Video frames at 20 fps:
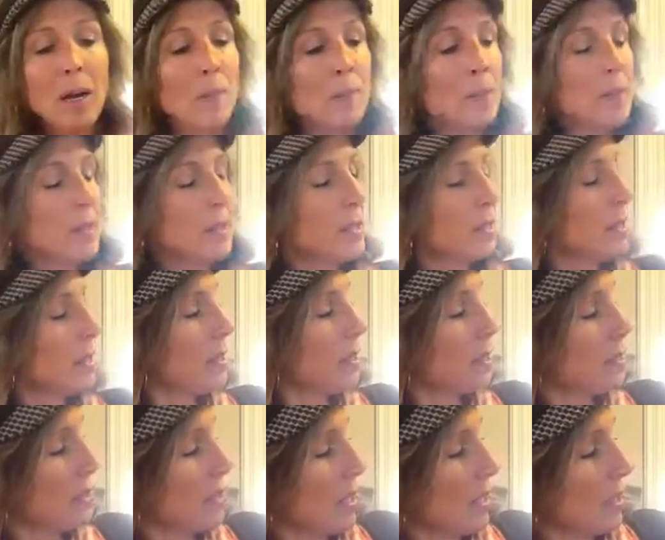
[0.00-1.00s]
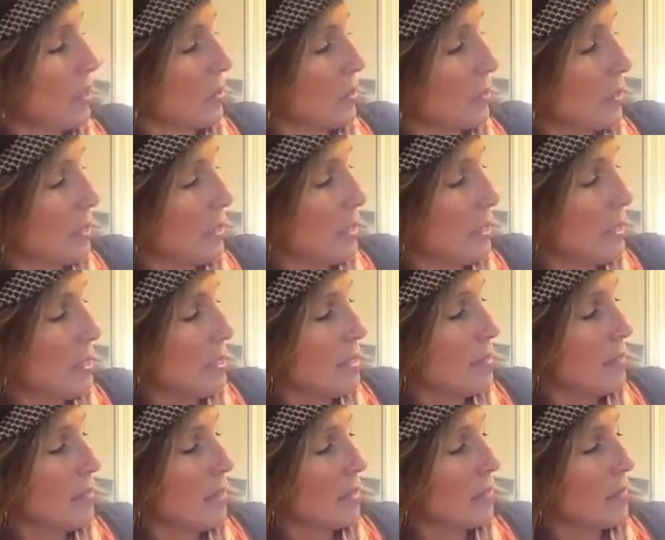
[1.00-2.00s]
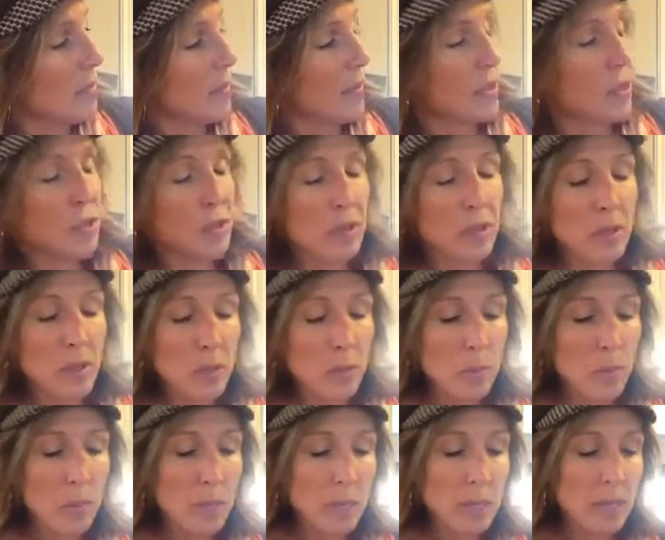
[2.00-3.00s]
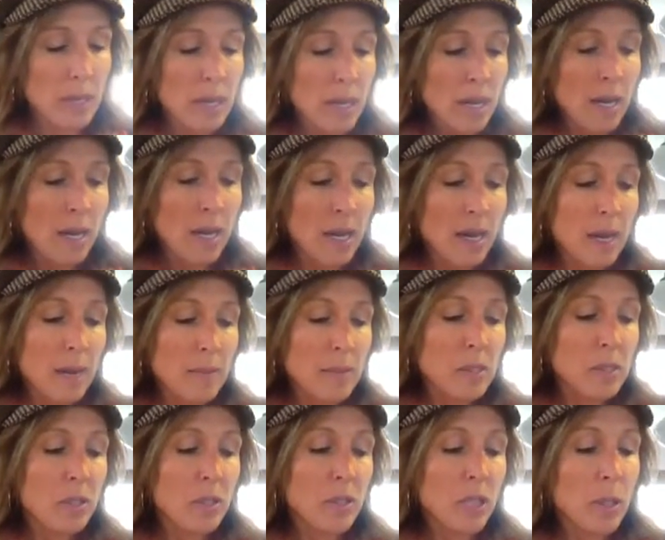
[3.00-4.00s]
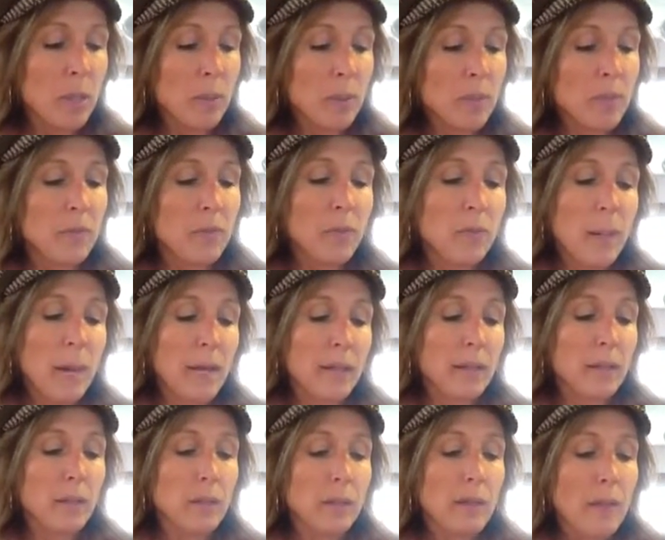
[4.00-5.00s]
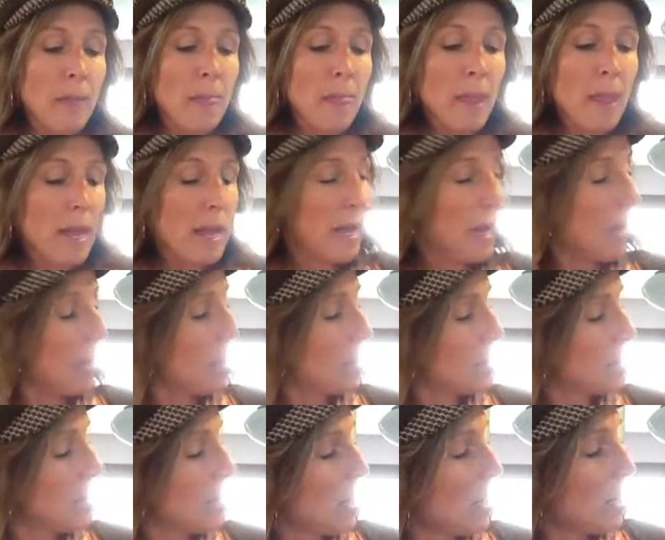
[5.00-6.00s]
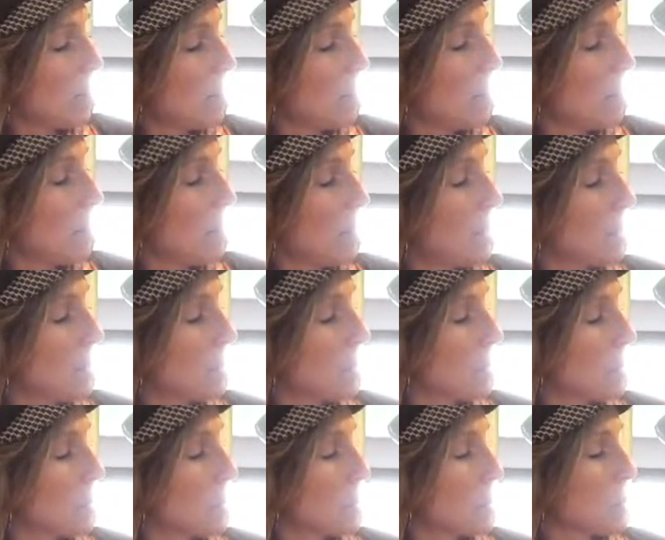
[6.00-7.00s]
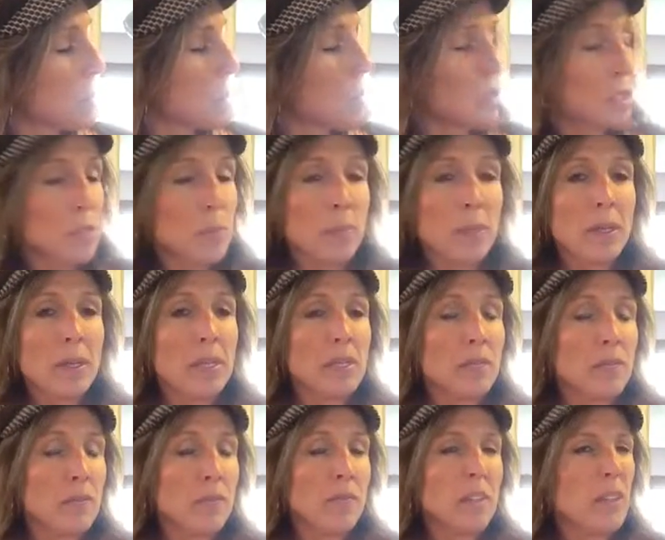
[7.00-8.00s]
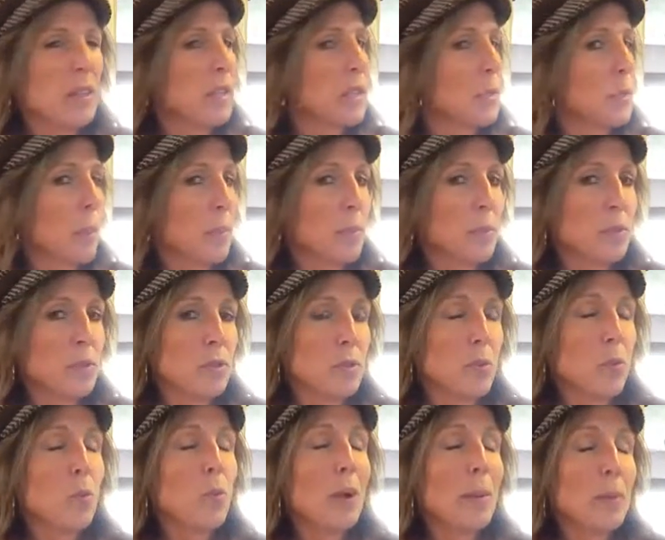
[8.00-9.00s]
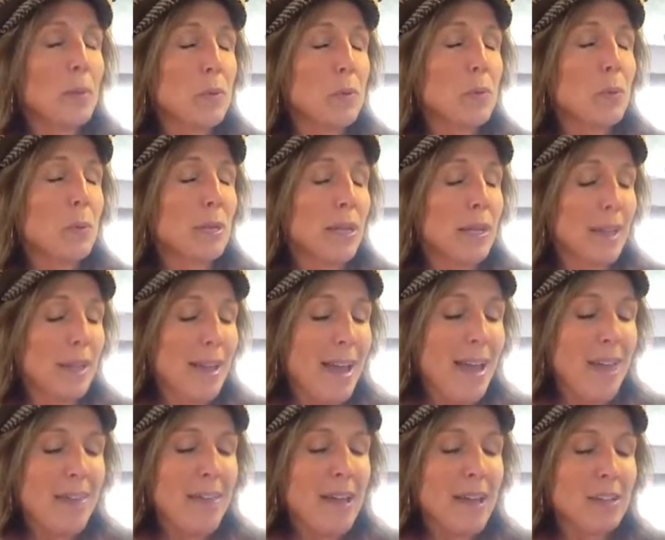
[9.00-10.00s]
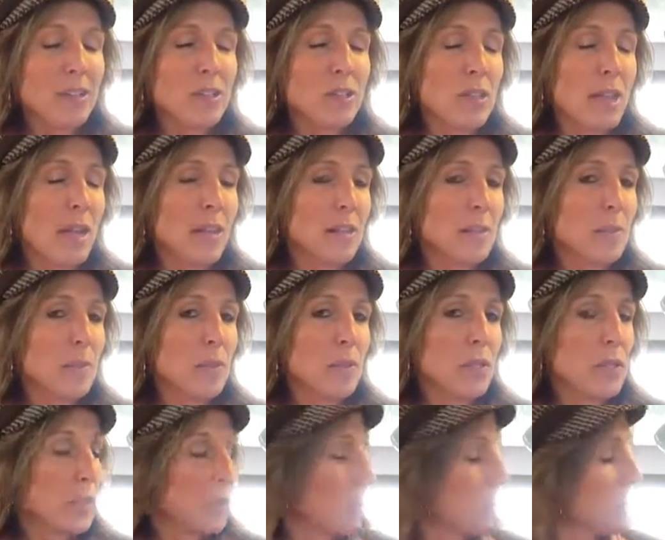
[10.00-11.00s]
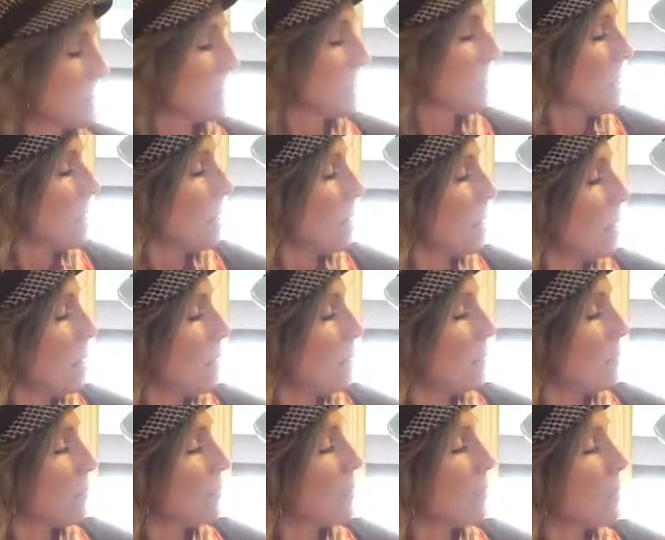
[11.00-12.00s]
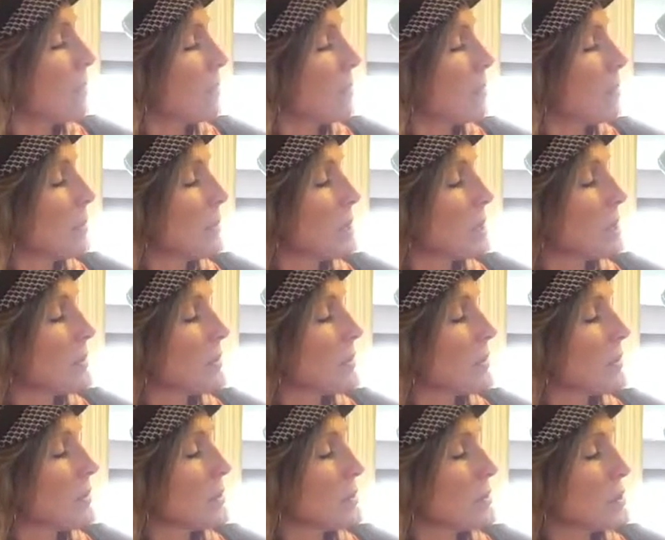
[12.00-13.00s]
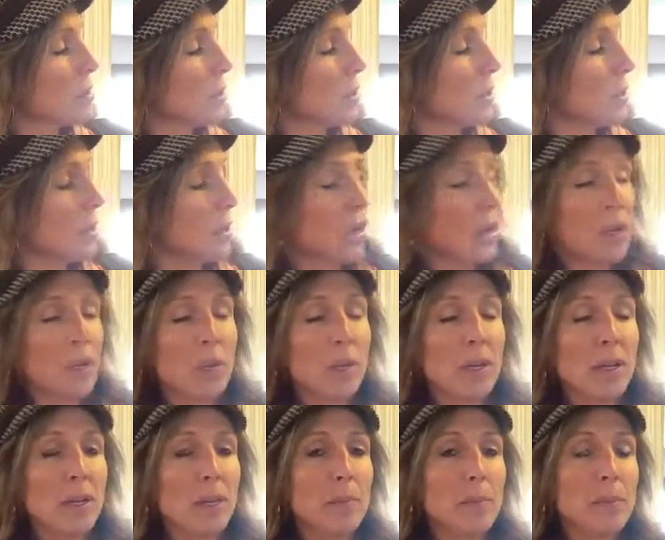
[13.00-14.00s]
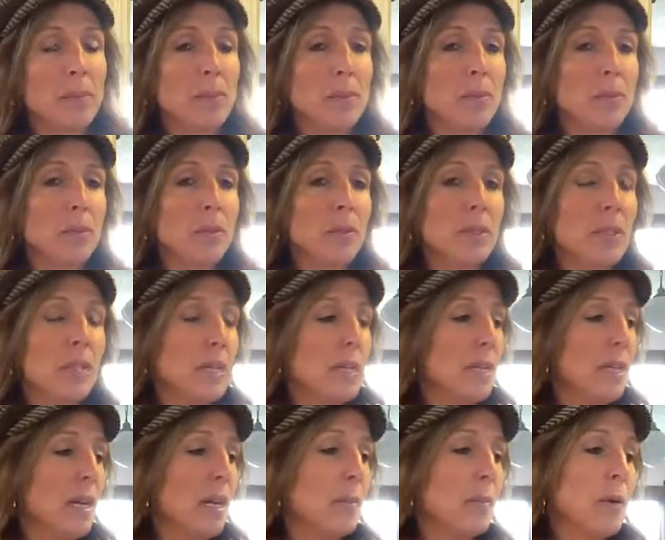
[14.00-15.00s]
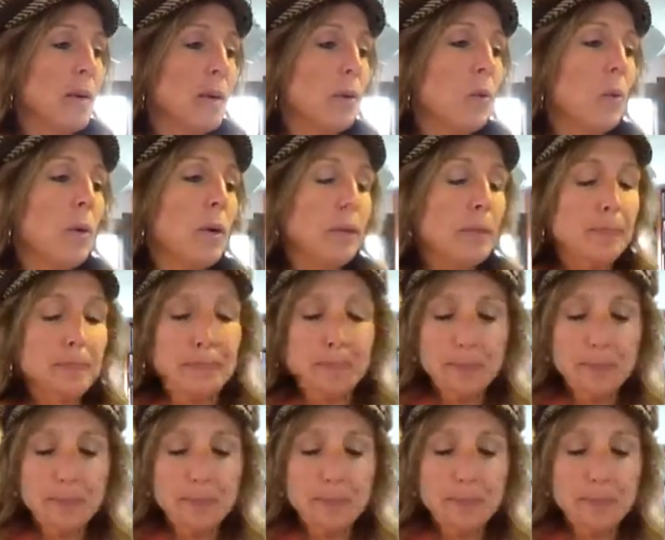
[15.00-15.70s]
This is a good nonfiction book. It's called Equipped for Battle, and this just displays various weaponry that has been used from the American Revolution all the way up to the Iraq War.